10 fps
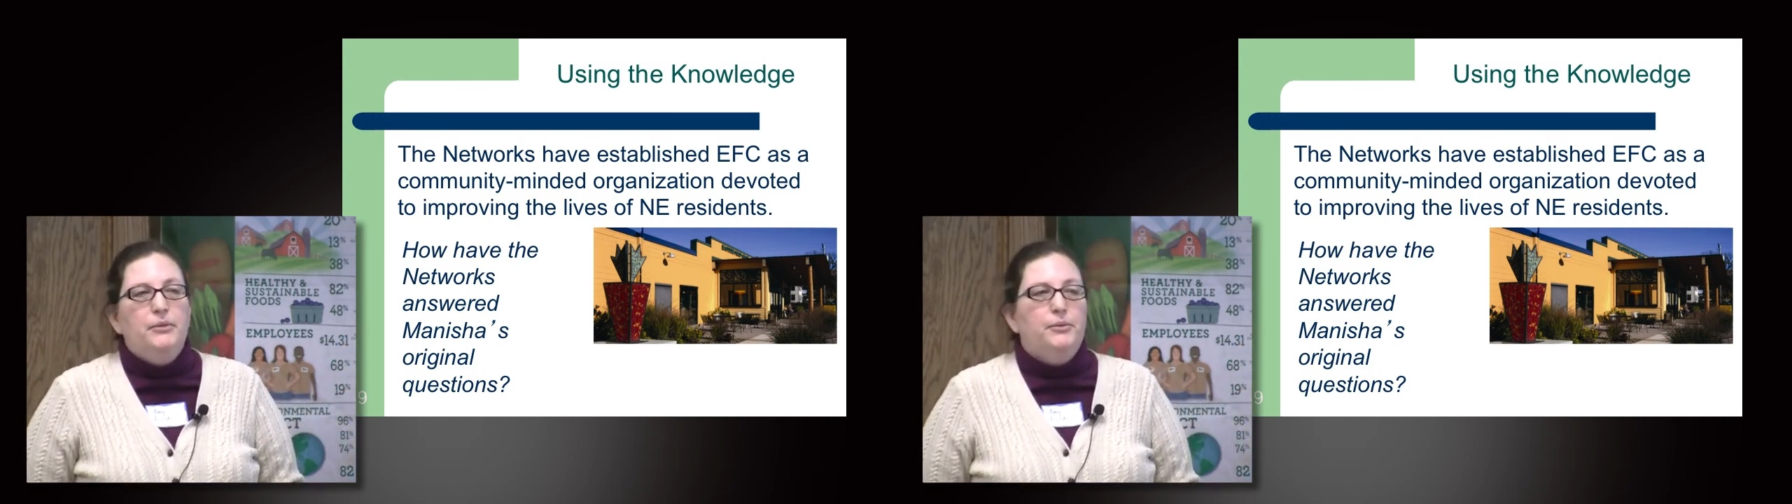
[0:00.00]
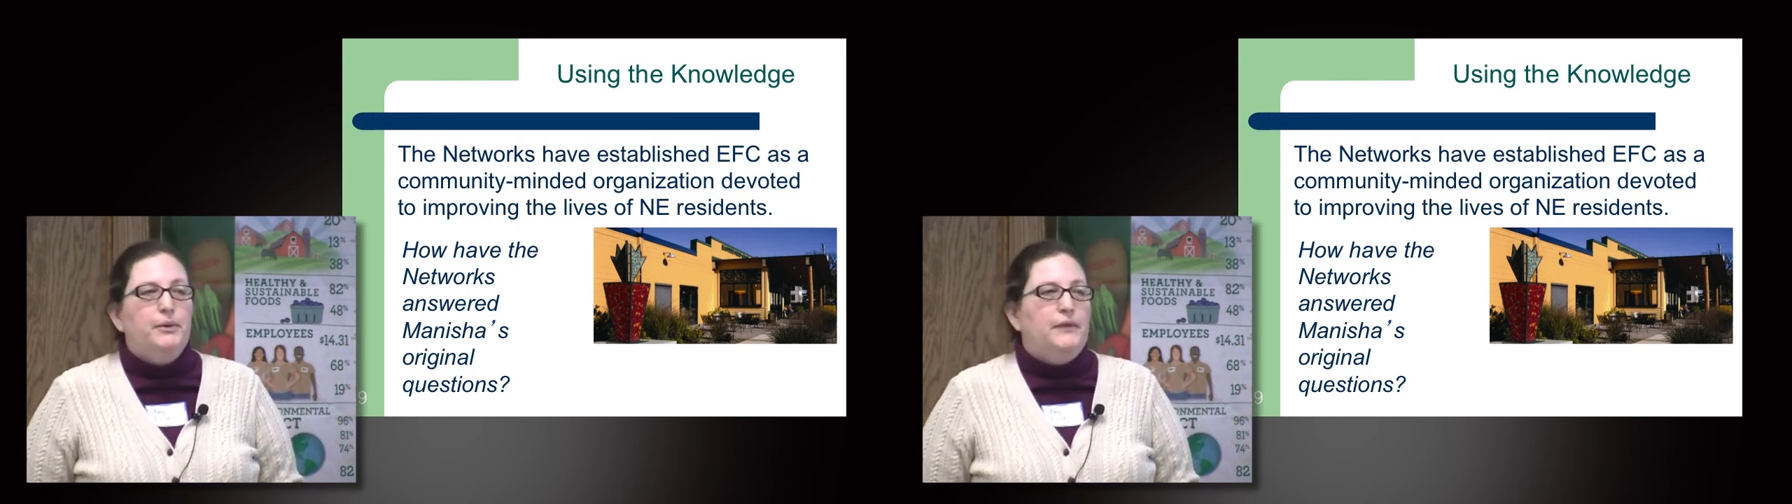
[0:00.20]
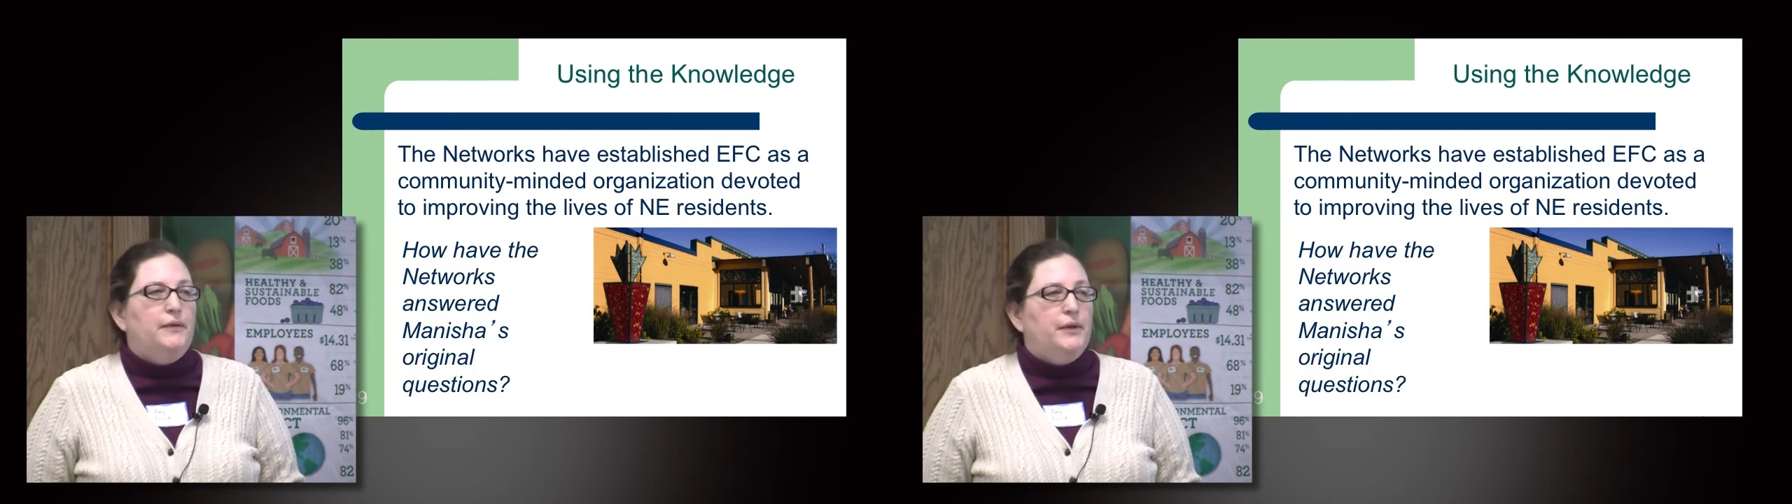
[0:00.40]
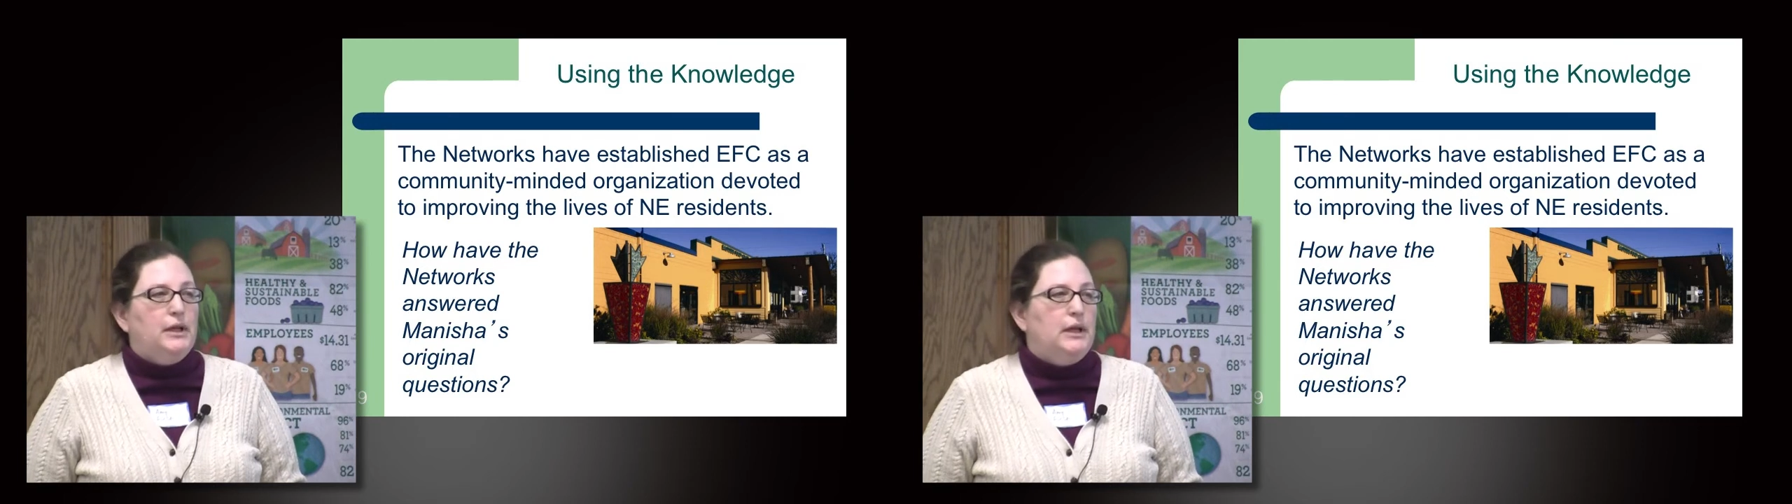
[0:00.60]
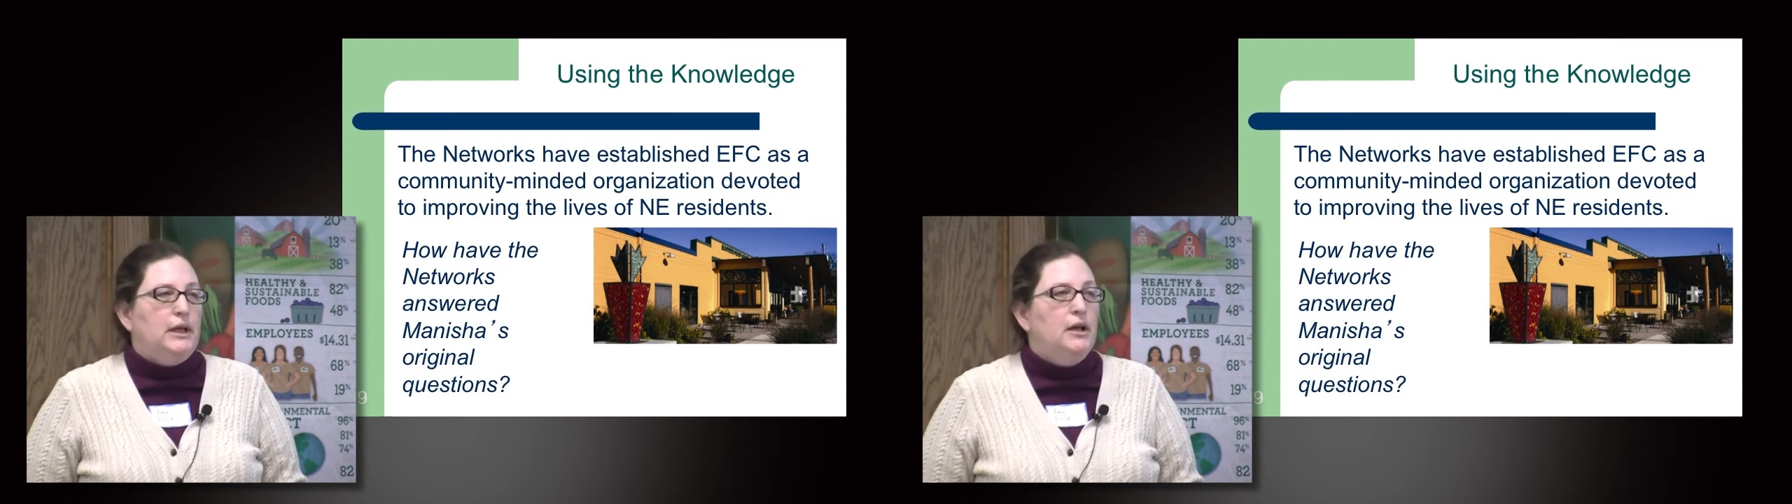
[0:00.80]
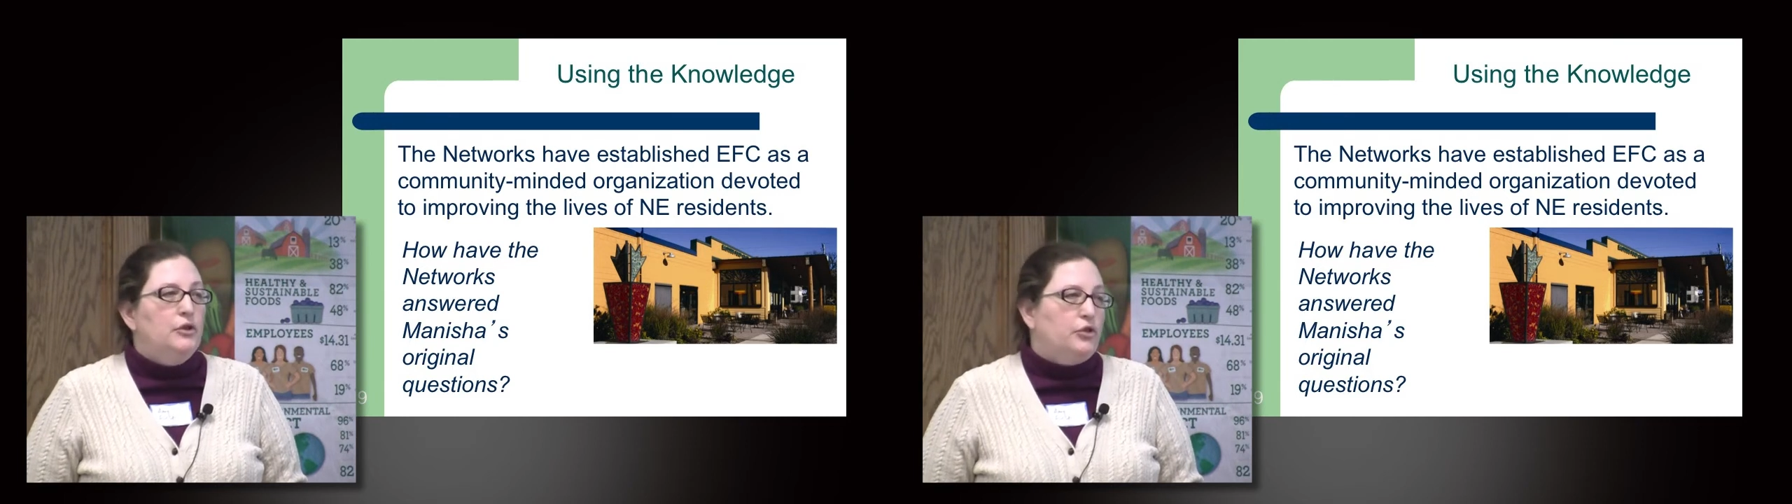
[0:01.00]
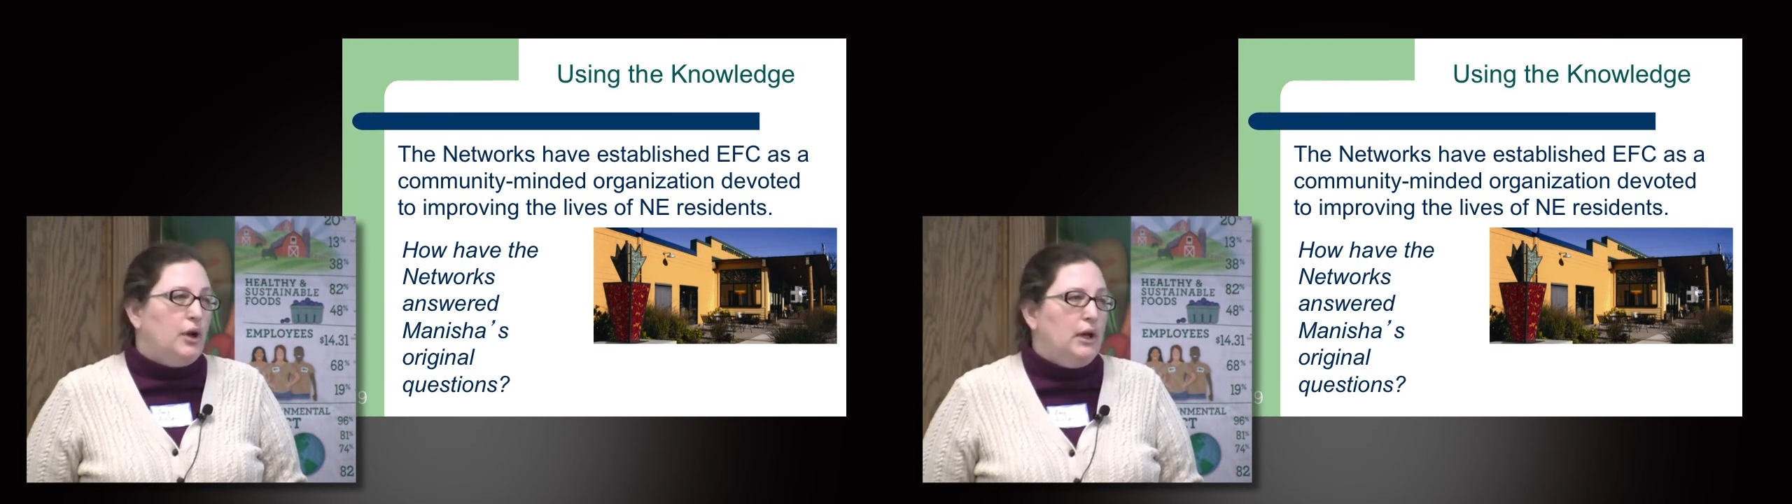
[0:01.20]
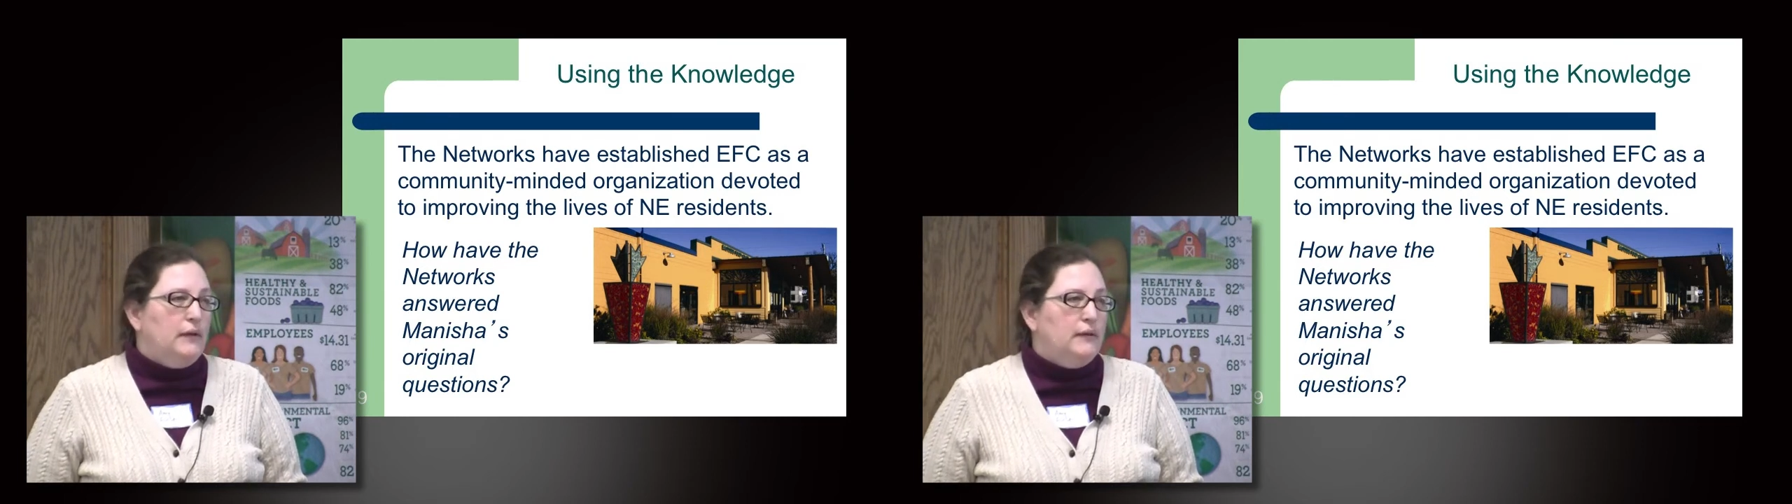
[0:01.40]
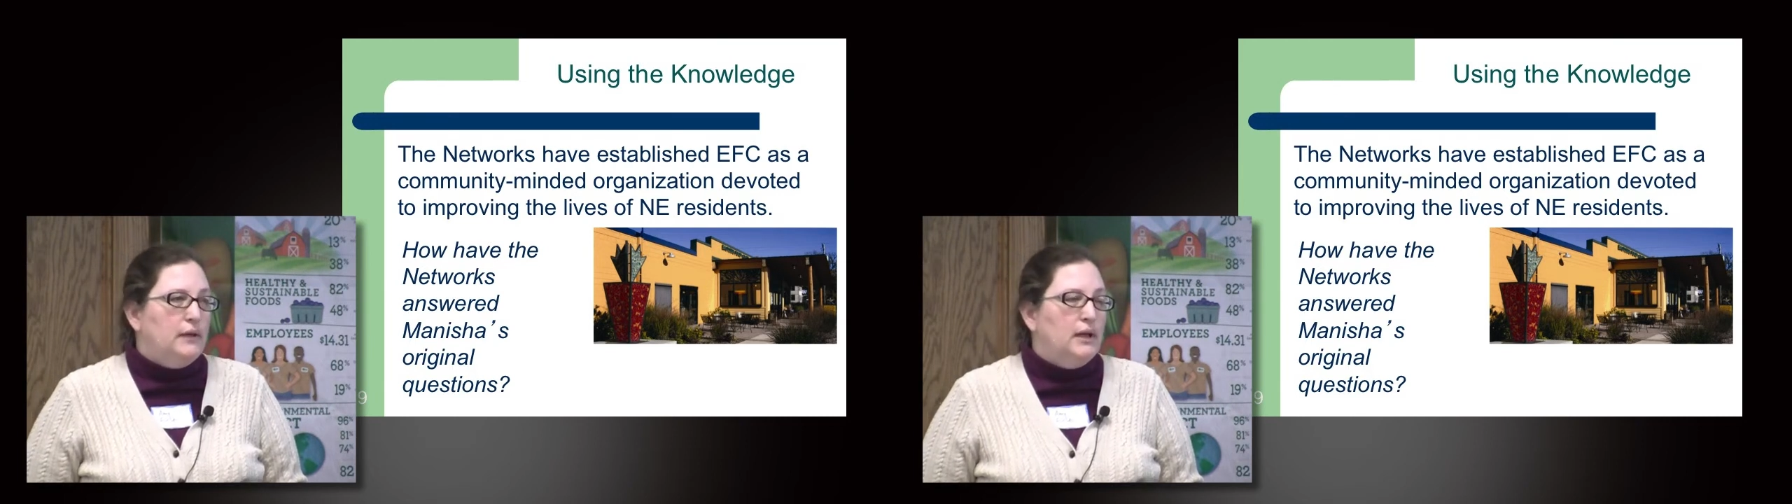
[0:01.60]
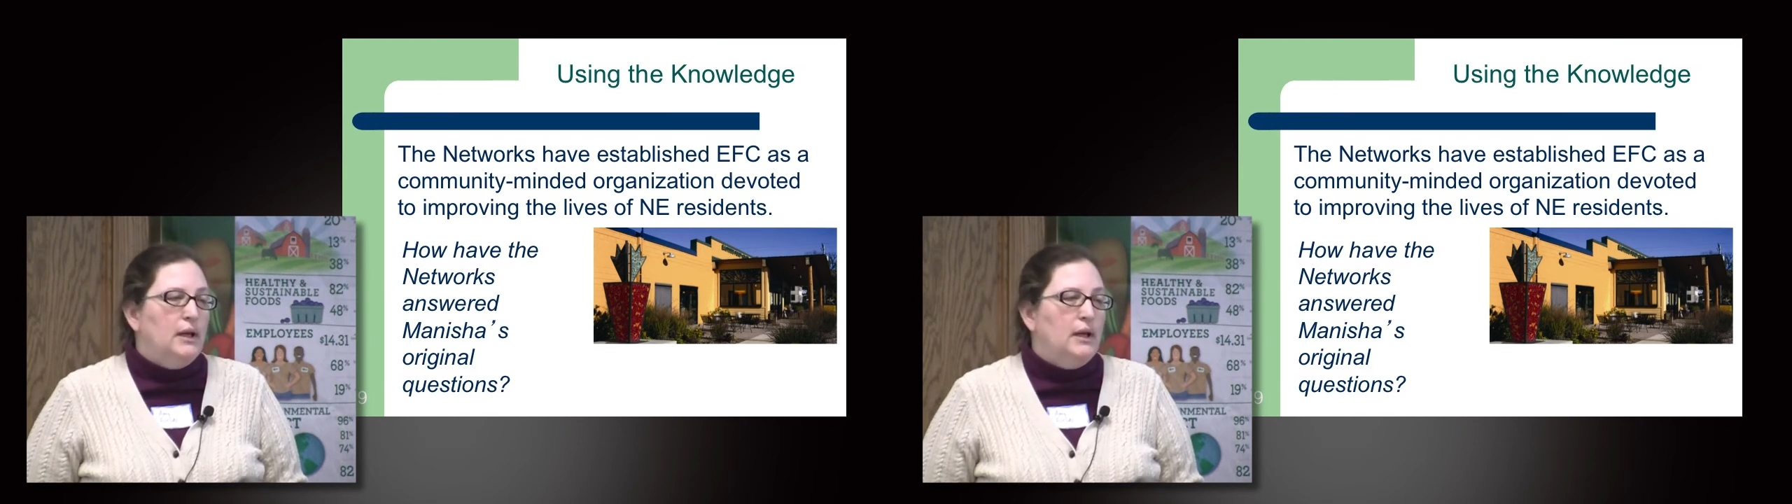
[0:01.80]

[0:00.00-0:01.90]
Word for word: specifically trust.